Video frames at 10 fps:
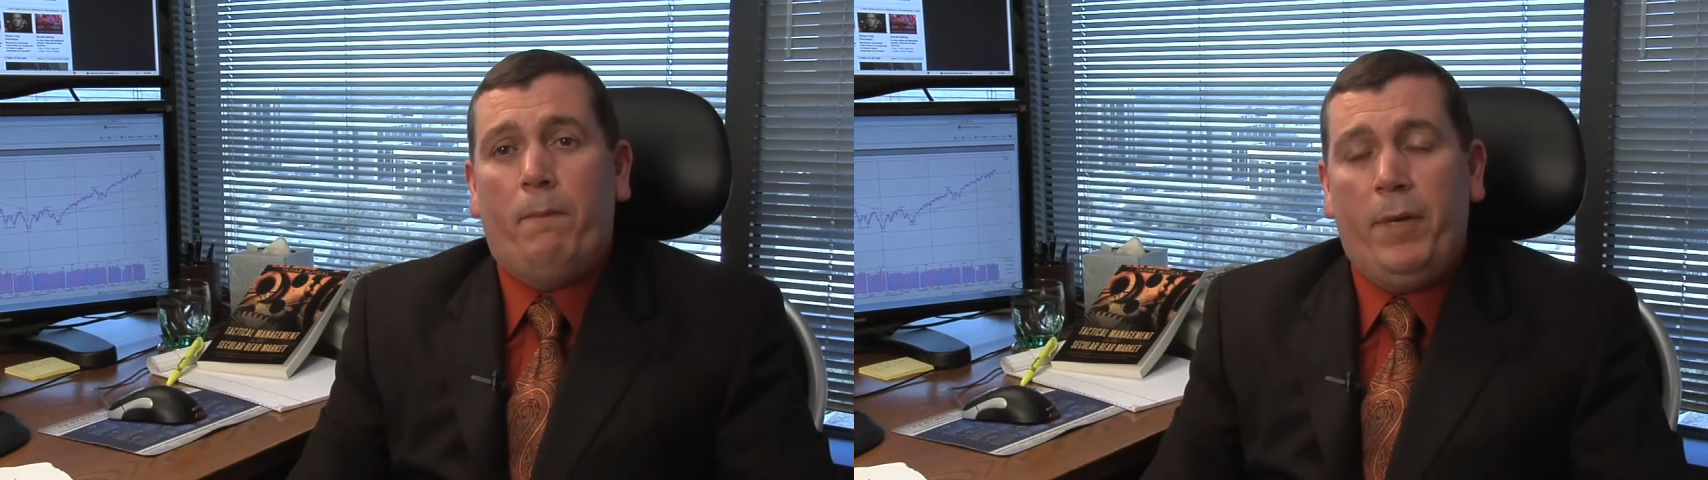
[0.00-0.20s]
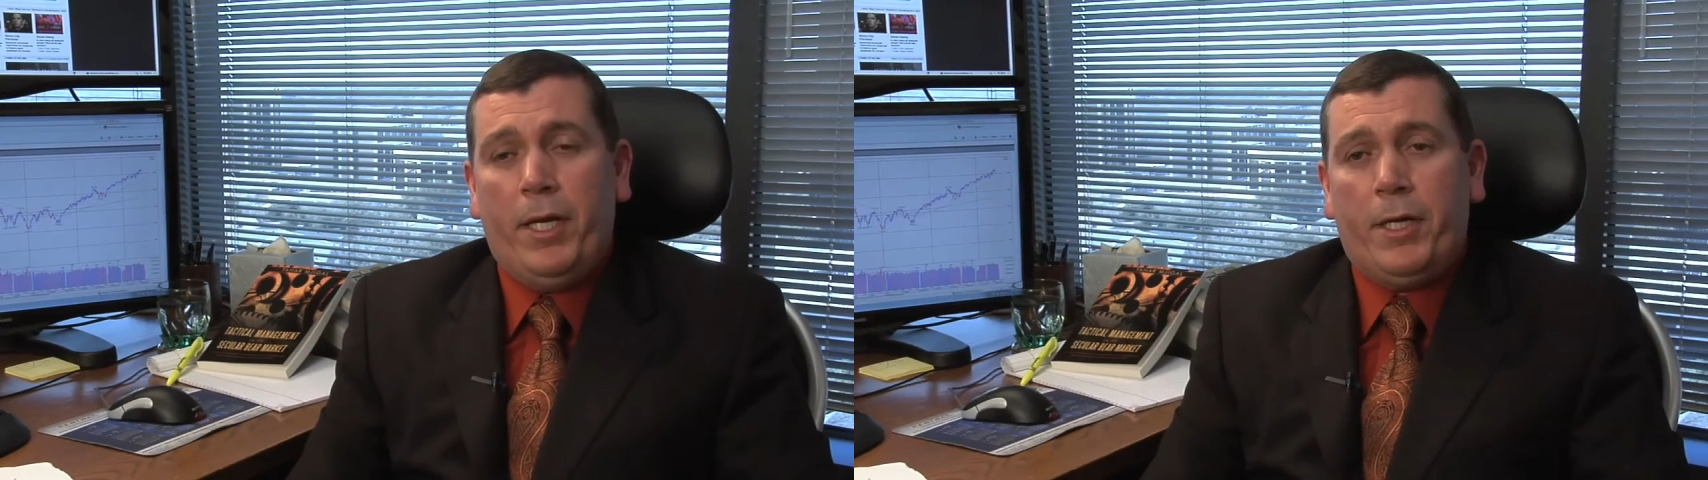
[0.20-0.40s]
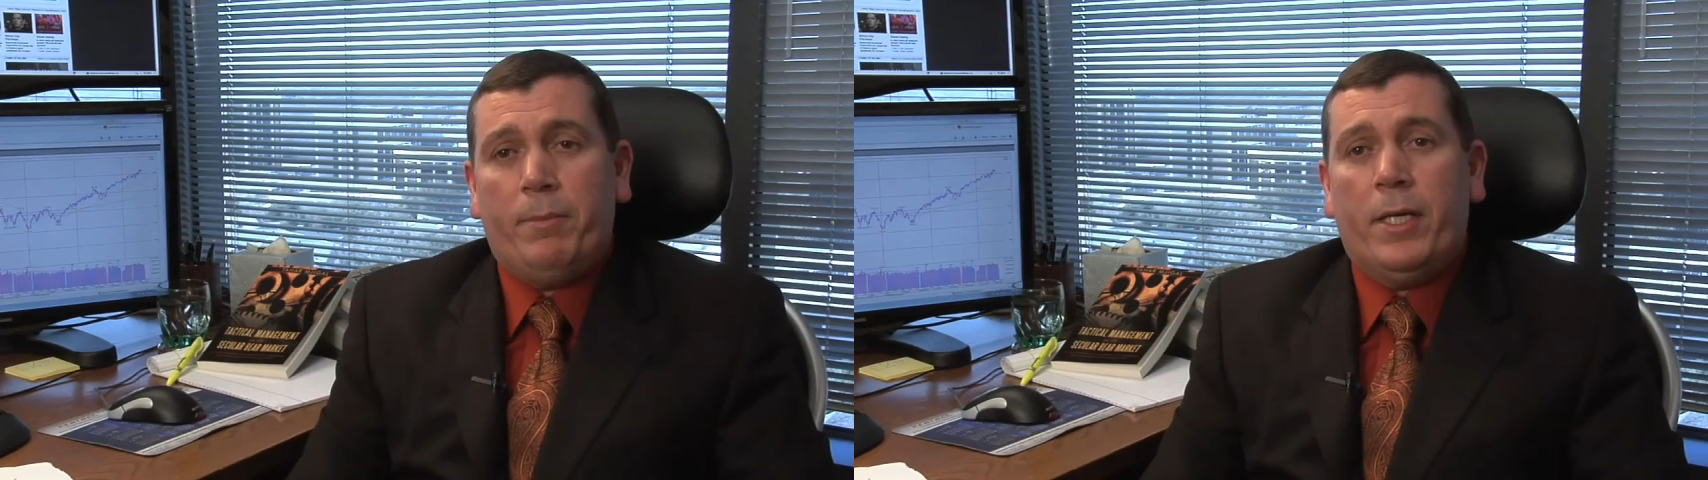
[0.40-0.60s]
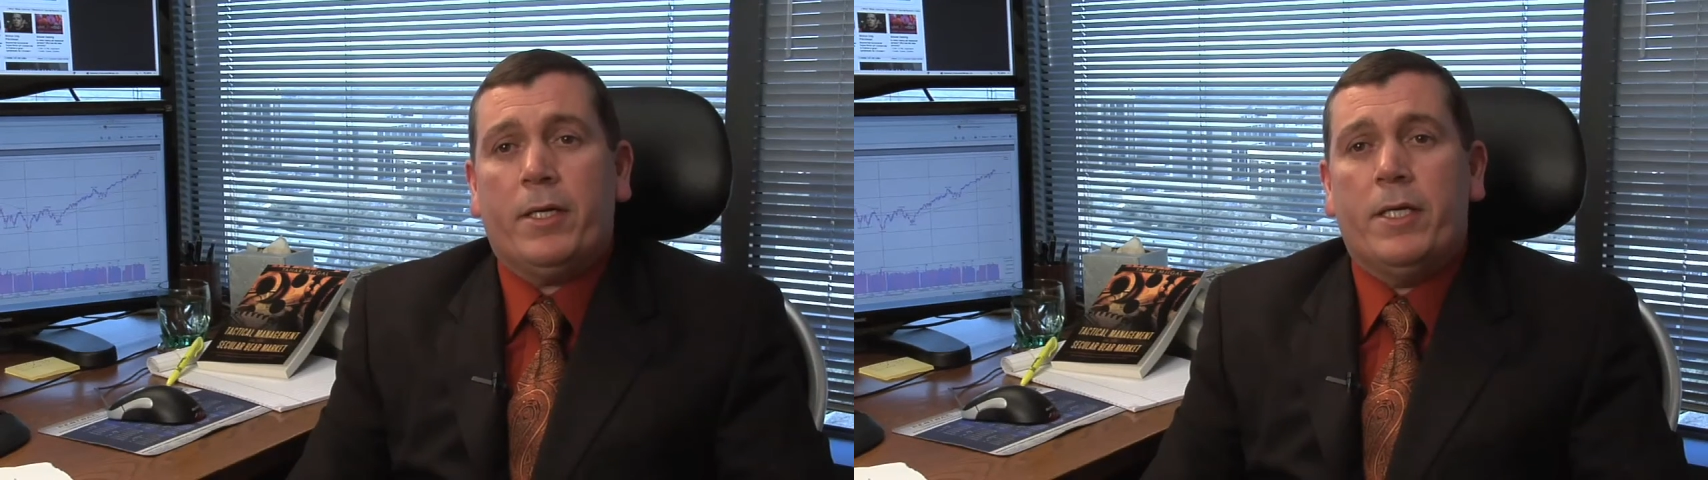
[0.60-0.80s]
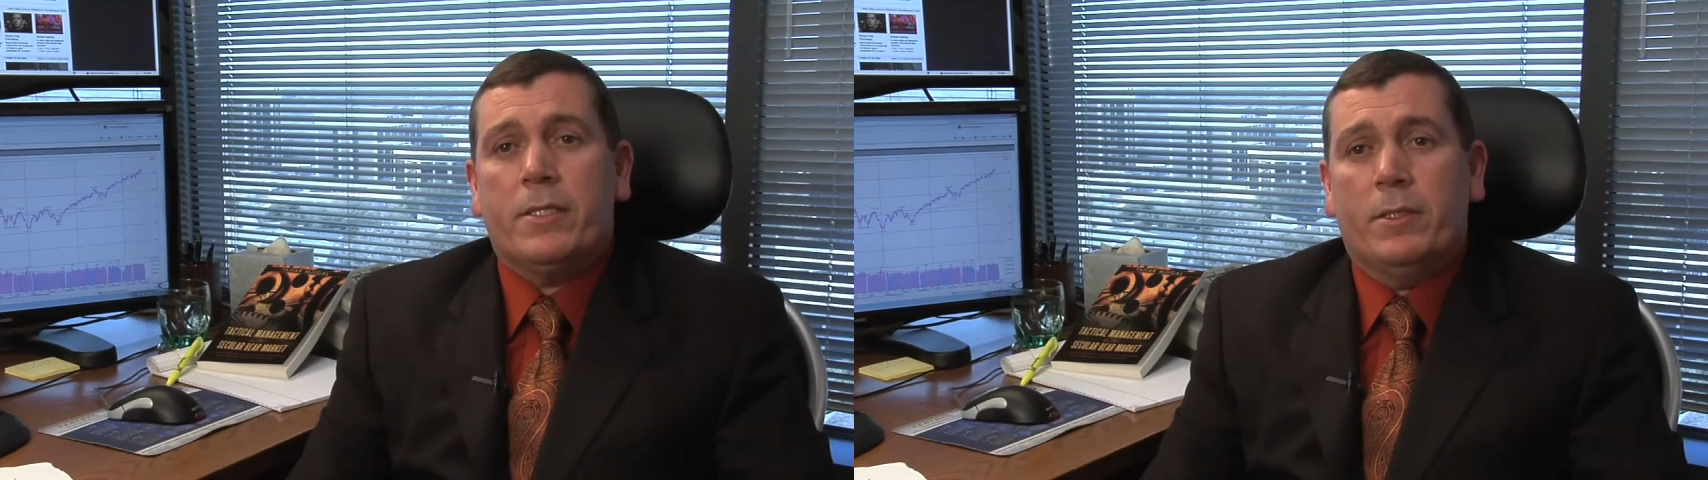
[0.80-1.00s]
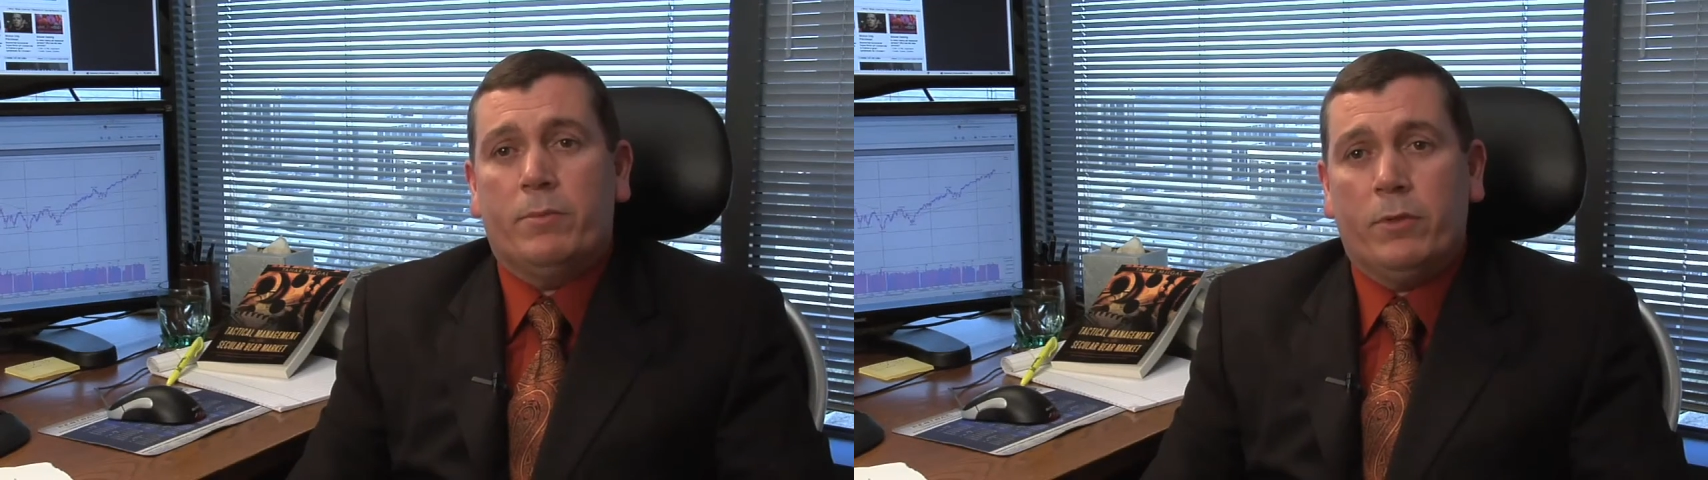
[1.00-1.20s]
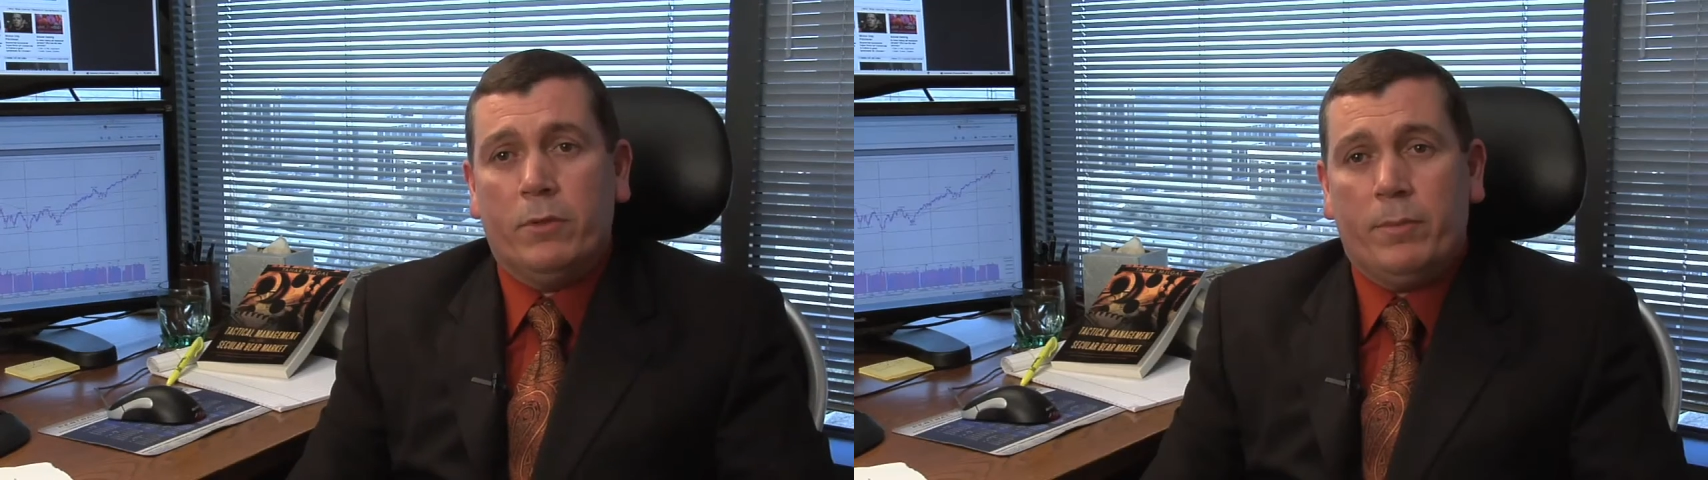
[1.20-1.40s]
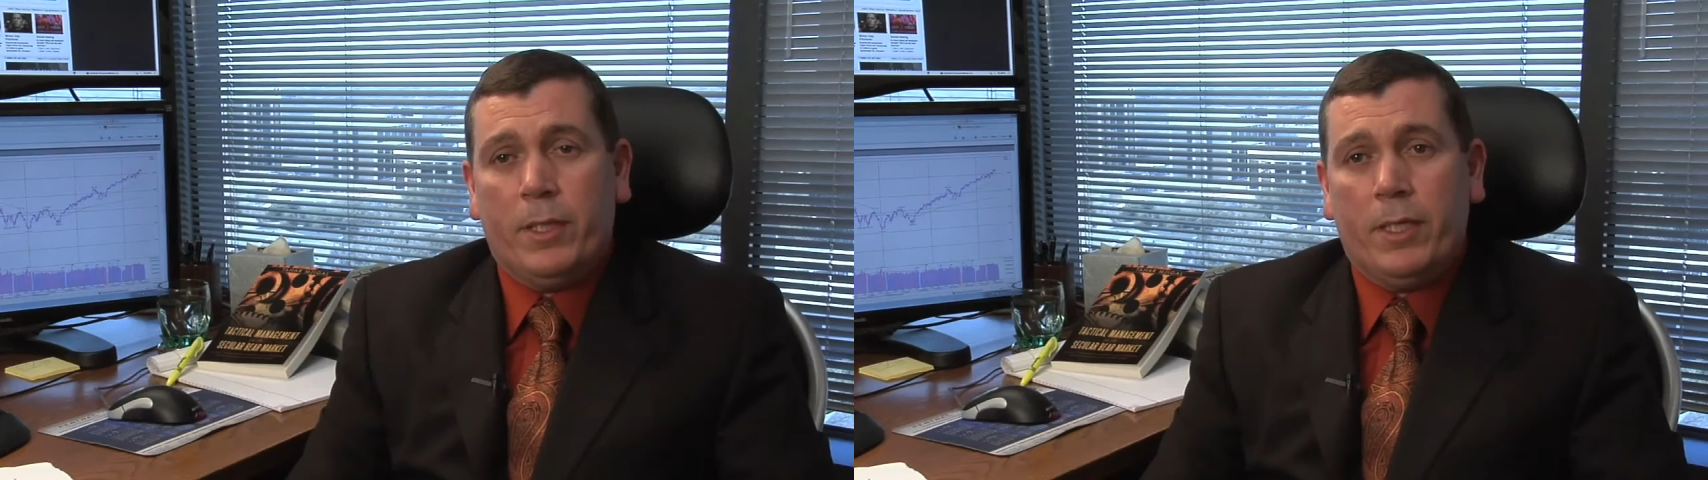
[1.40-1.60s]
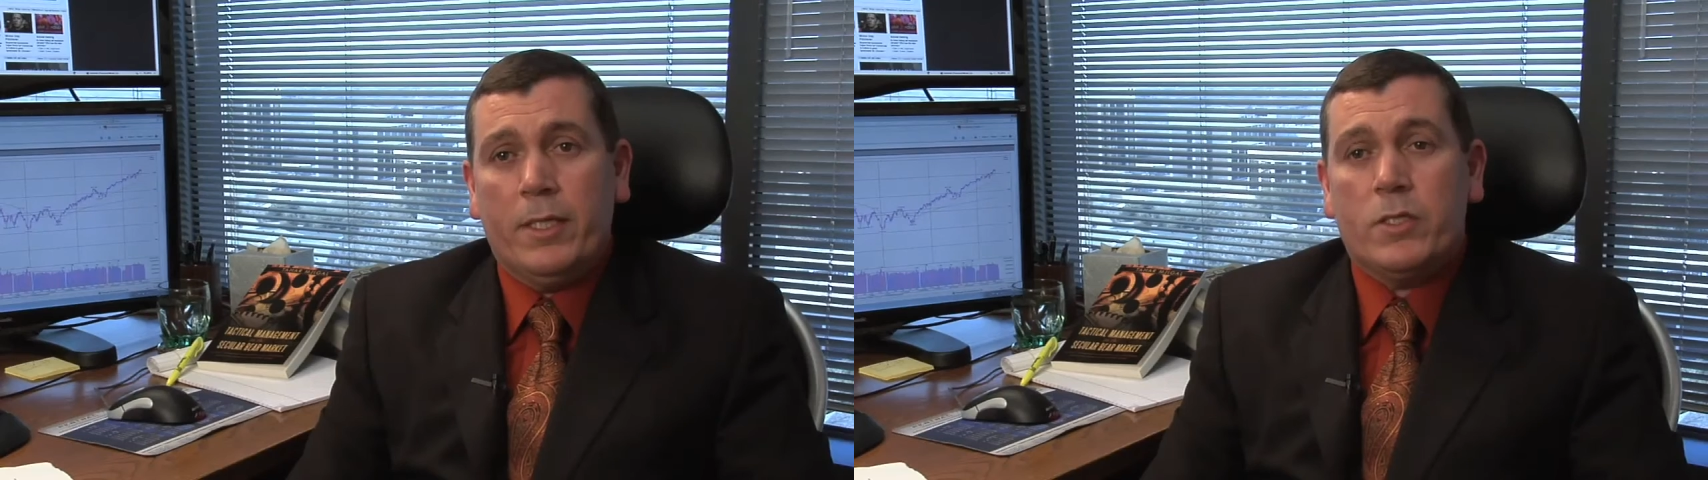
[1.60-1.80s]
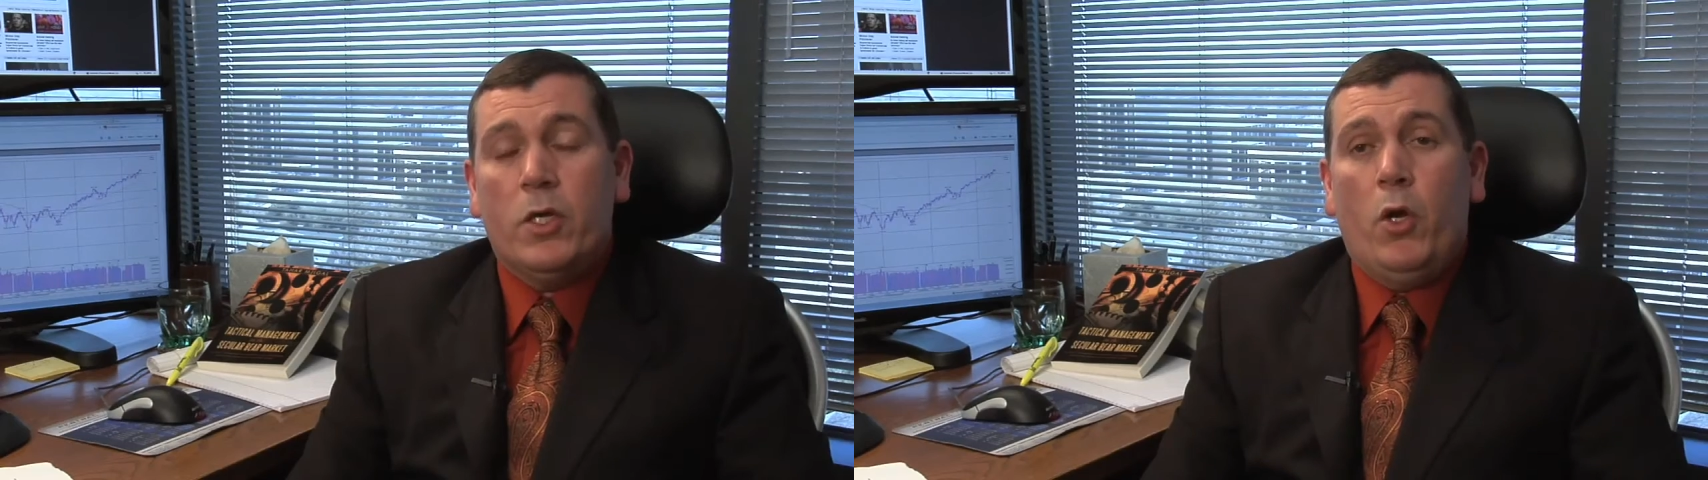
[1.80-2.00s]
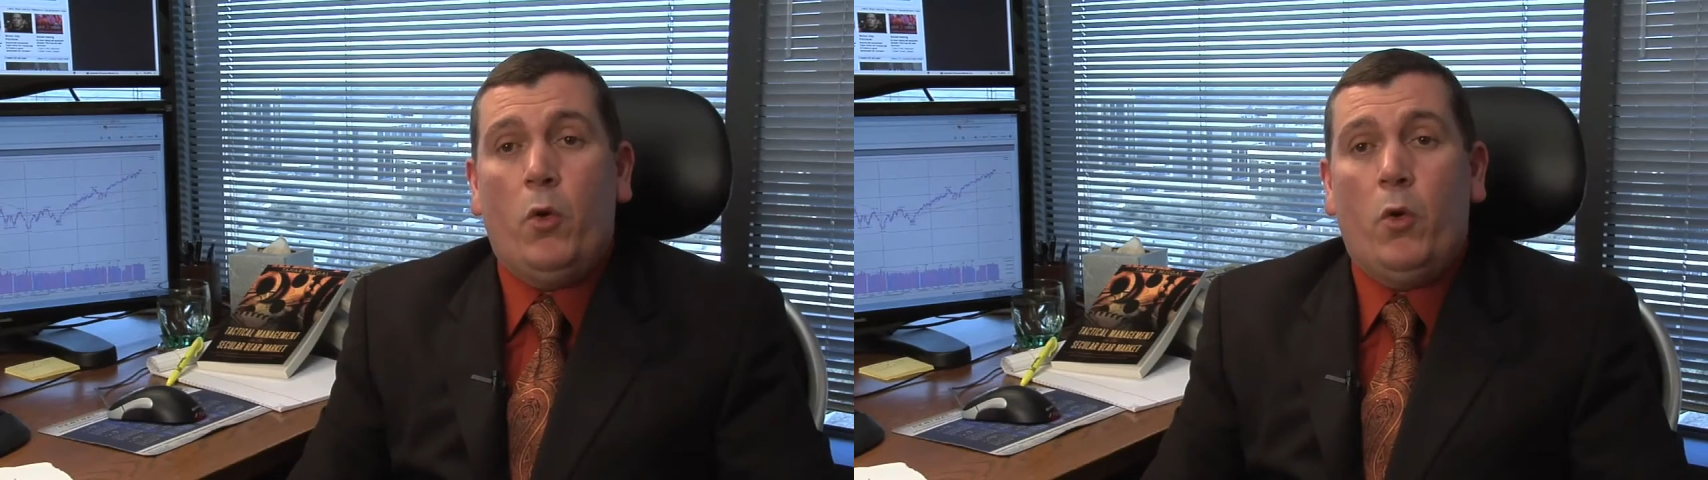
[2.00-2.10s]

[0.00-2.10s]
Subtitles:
bear market and bull market